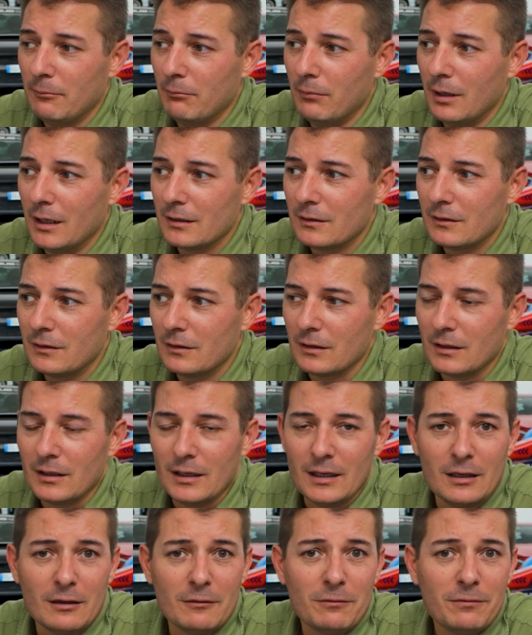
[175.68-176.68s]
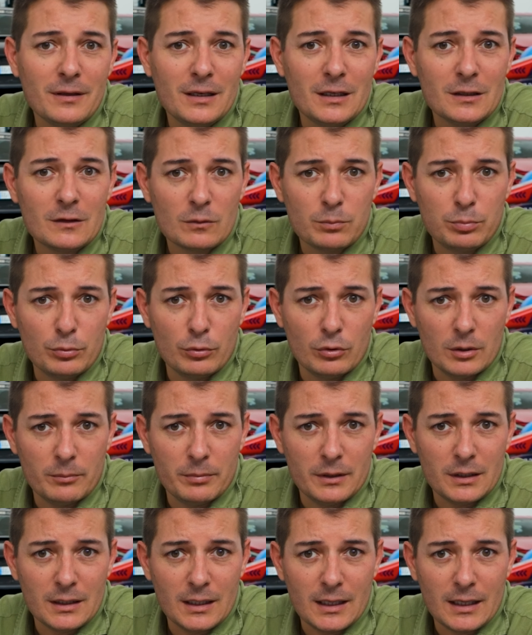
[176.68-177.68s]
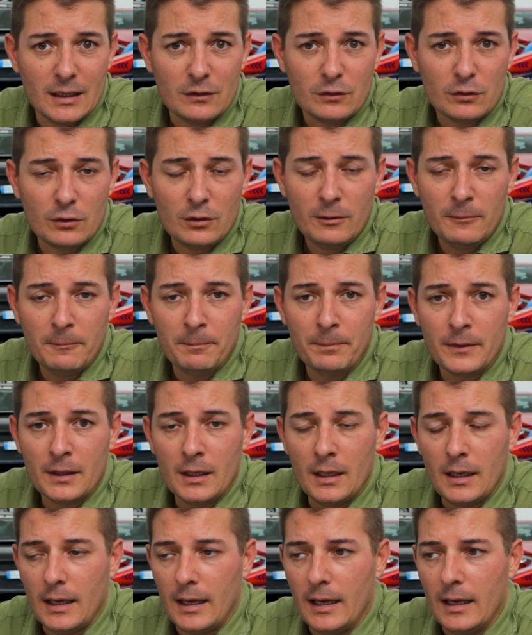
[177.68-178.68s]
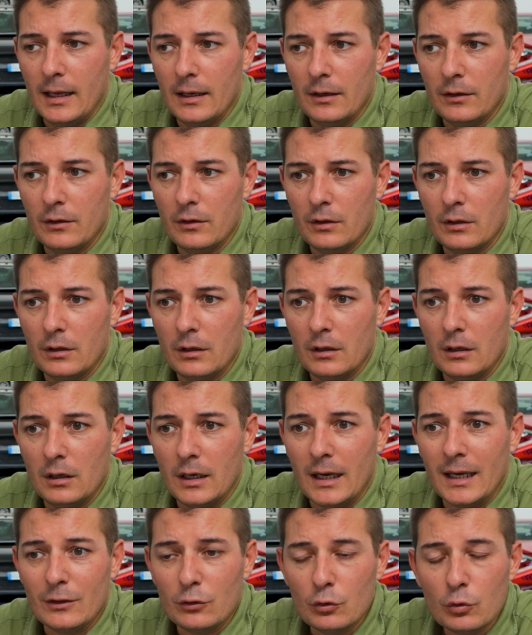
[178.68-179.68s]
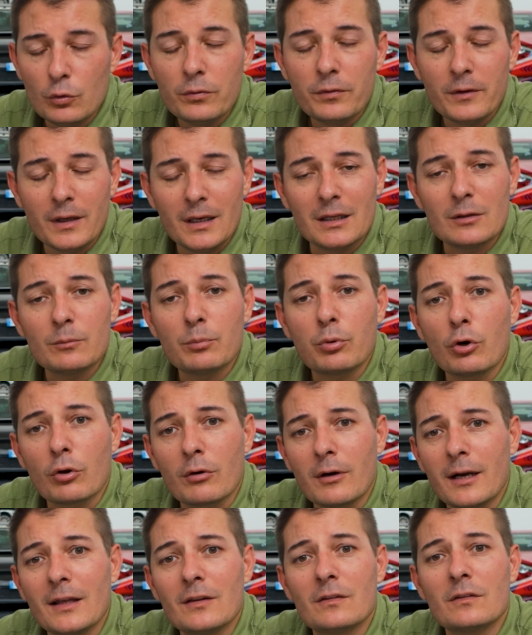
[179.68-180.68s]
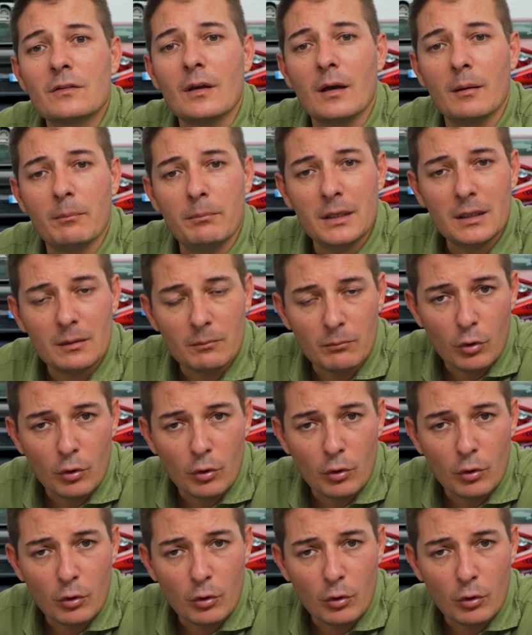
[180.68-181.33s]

but I feel it spool a bit later, and I do feel it progress a bit